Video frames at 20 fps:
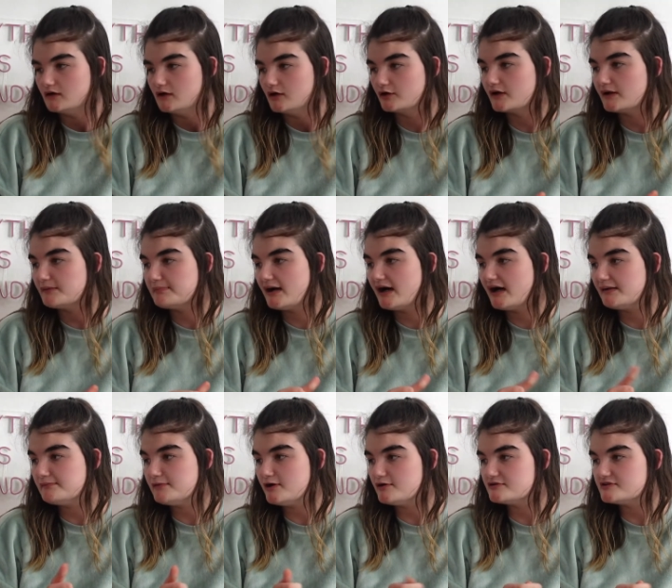Okay, bye,
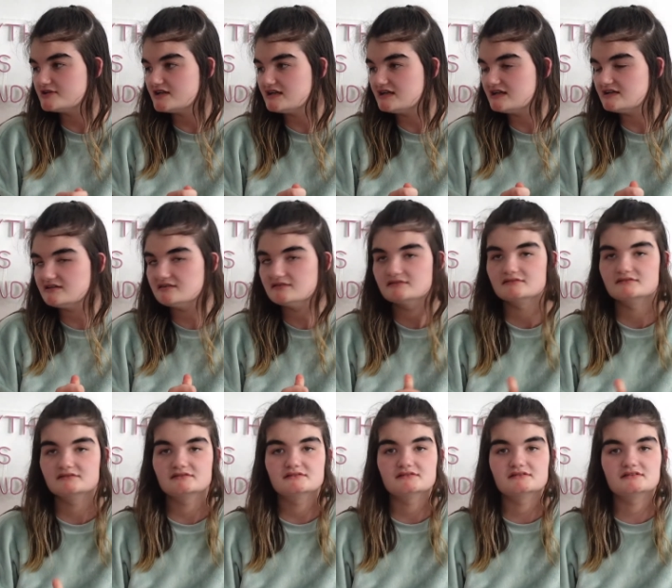Mochi.
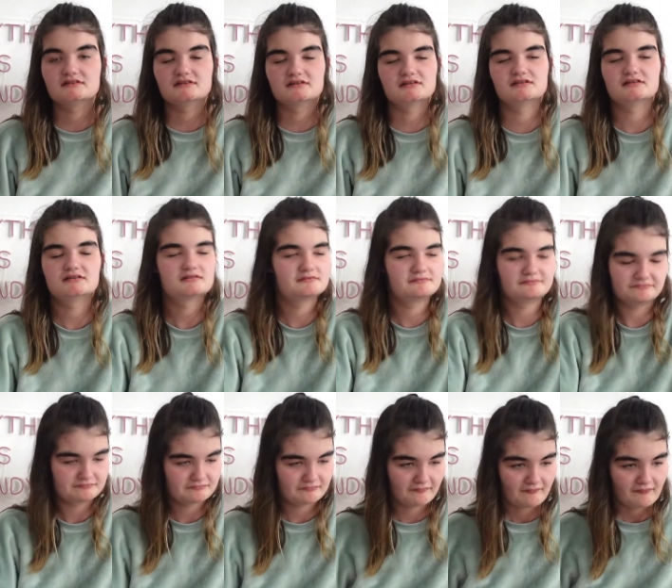Ugh.
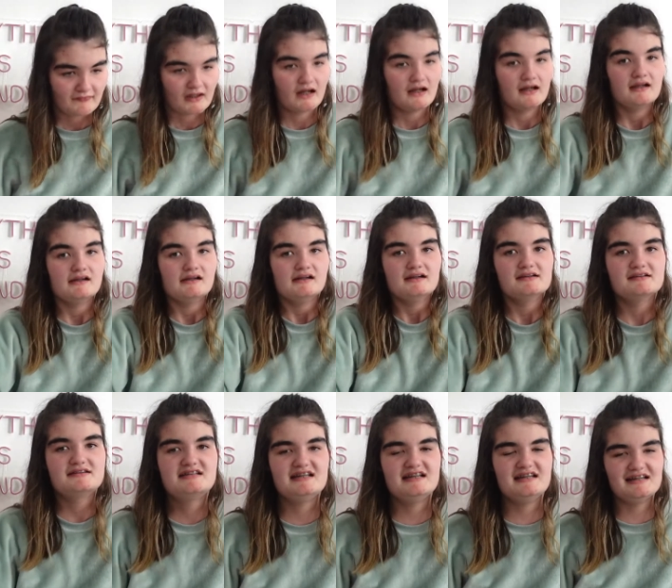
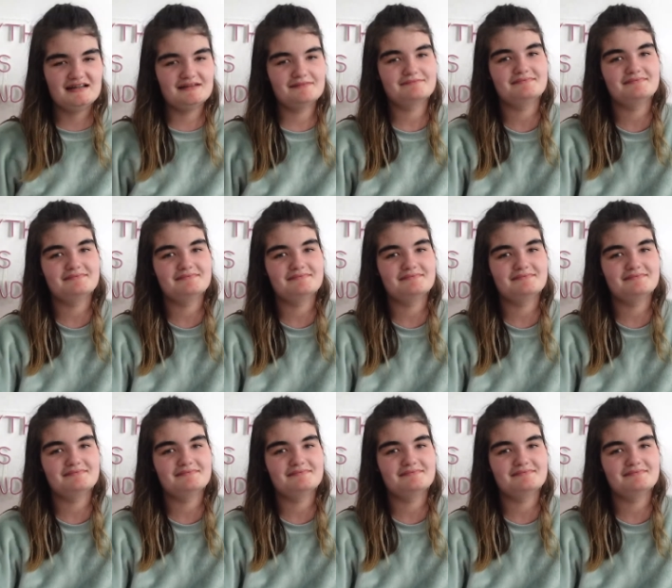Tip